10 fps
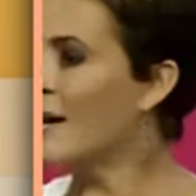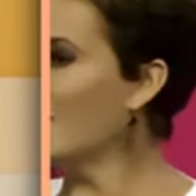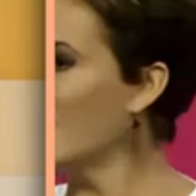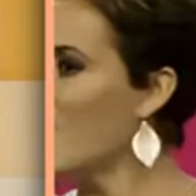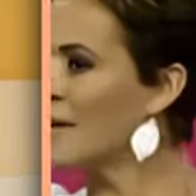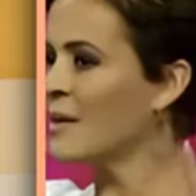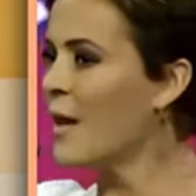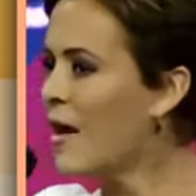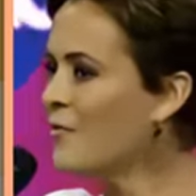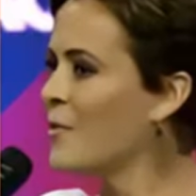men. We want some
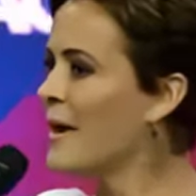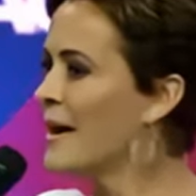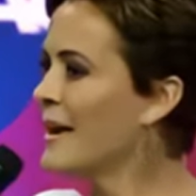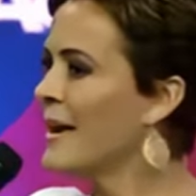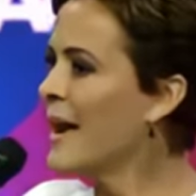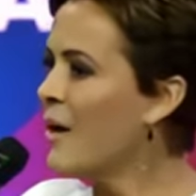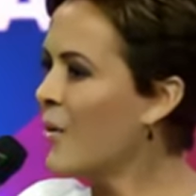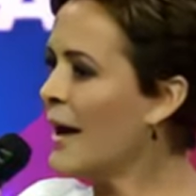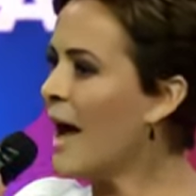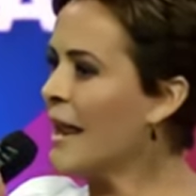alpha men, and
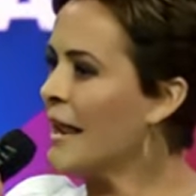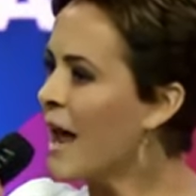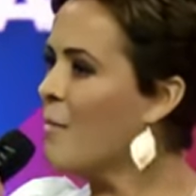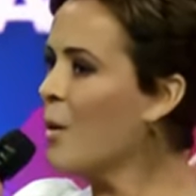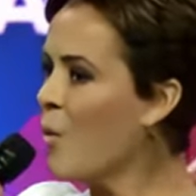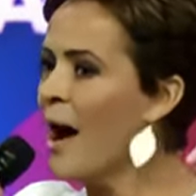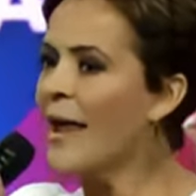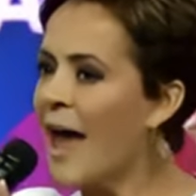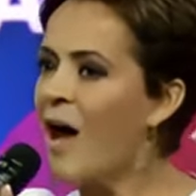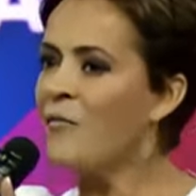we got a number one
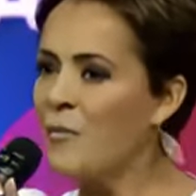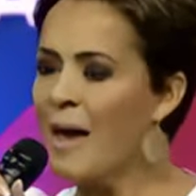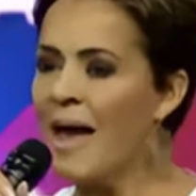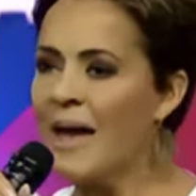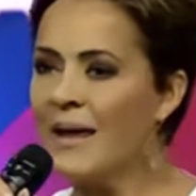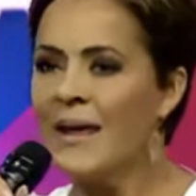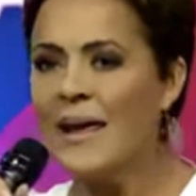alpha man